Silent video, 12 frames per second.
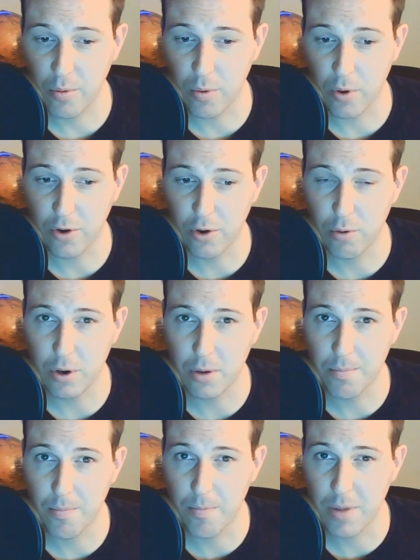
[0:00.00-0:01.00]
or do you want to
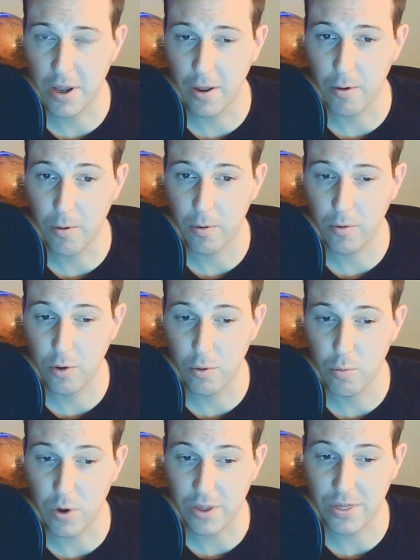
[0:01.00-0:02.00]
be do you
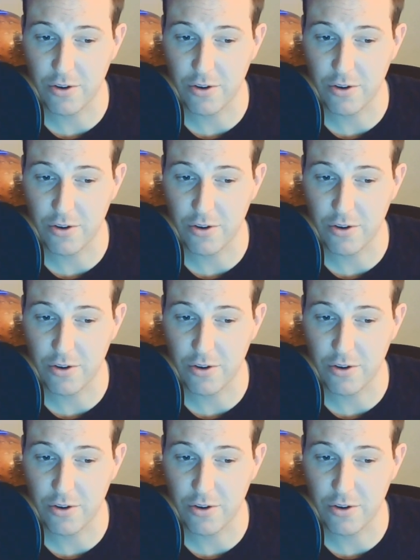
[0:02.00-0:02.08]
want the